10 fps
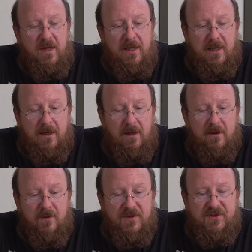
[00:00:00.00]
being,
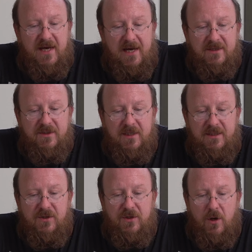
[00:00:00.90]
the stacks
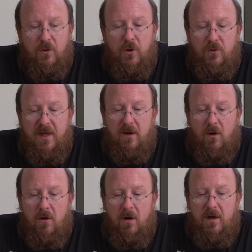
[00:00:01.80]
need to know who they
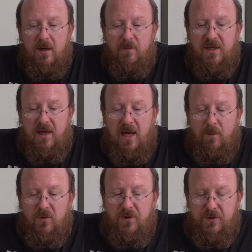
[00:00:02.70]
are and be
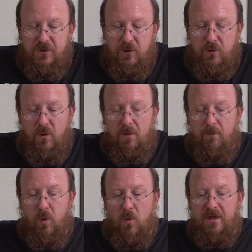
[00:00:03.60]
able to
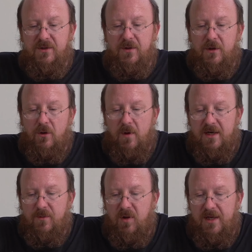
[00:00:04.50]
point to the
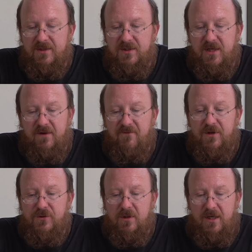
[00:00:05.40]
correct places and
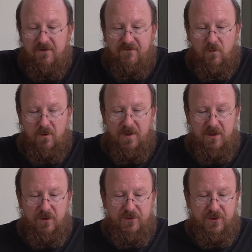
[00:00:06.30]
visually inform the
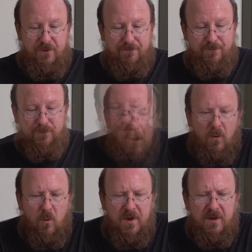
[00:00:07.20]
user.
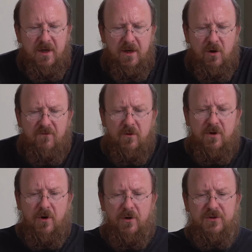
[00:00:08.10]
When the cutover
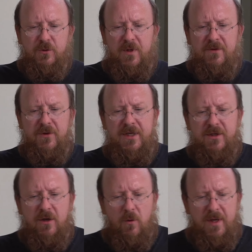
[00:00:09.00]
occurs, you either need
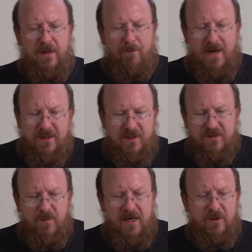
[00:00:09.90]
to go in and make
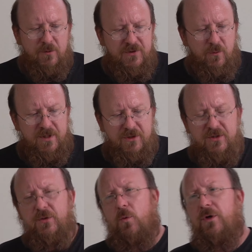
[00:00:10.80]
these manual
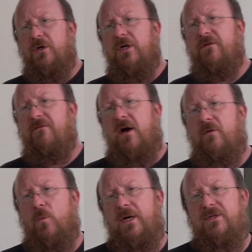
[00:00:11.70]
switches or you need to
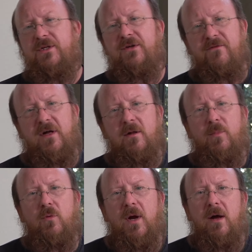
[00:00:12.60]
find ways to
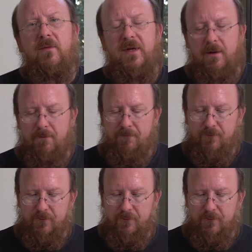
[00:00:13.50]
develop around them.